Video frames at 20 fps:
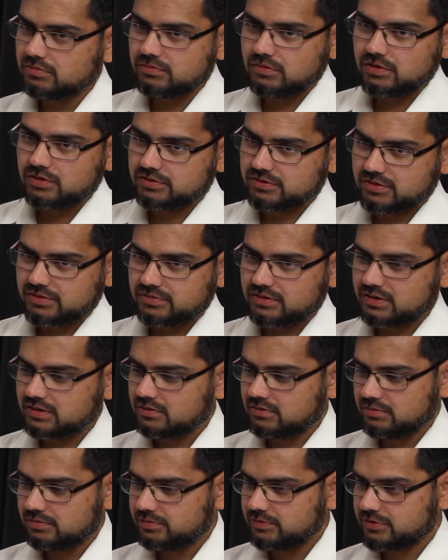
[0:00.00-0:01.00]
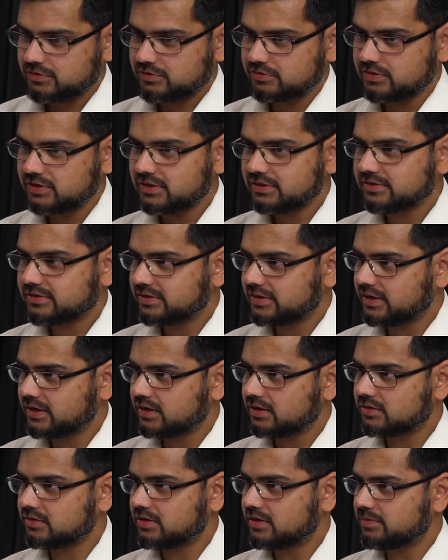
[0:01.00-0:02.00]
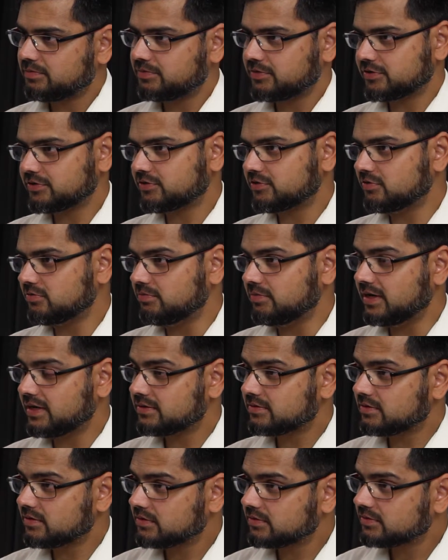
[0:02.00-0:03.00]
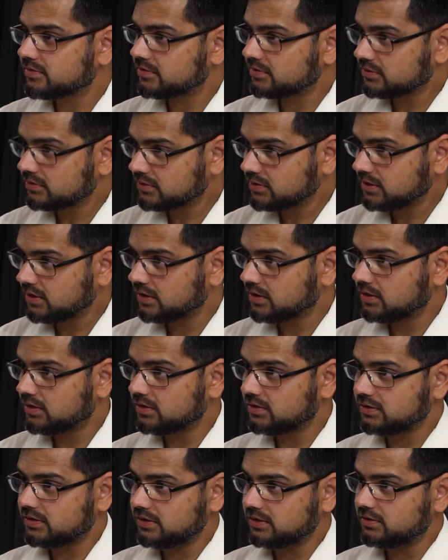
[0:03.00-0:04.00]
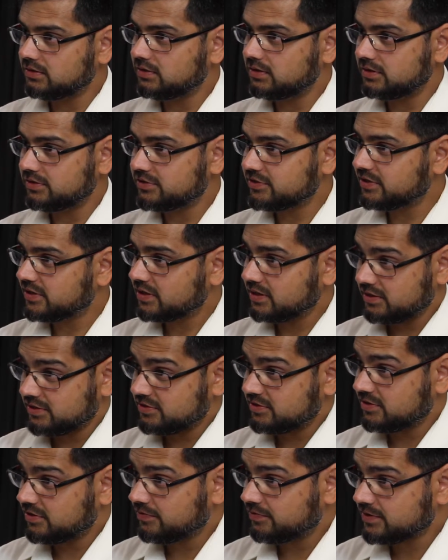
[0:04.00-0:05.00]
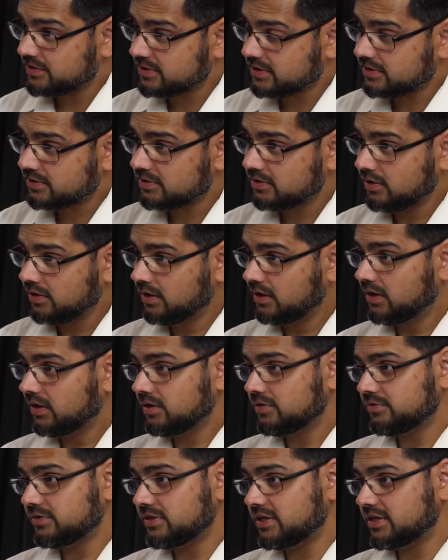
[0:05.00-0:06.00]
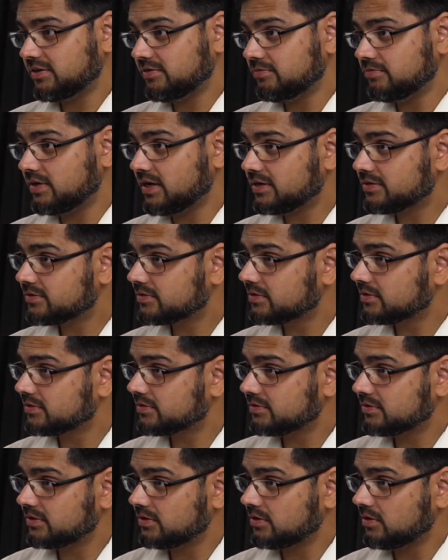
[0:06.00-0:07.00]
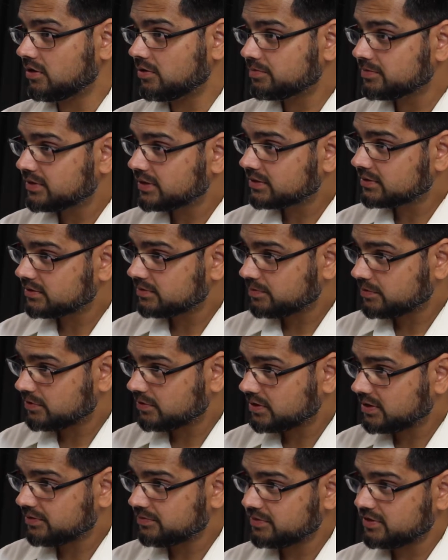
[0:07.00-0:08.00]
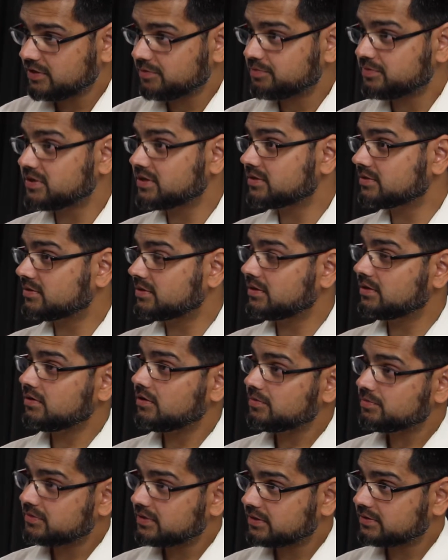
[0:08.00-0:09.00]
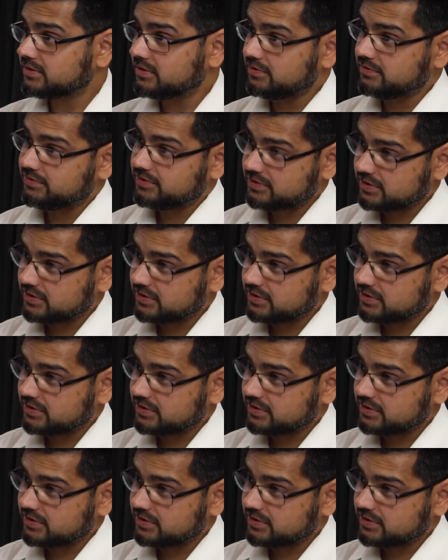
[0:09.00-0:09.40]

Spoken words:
most of the students here, they pursue bachelor's in engineering and engineering physics. We have master's in optics program. We have PhD in optics and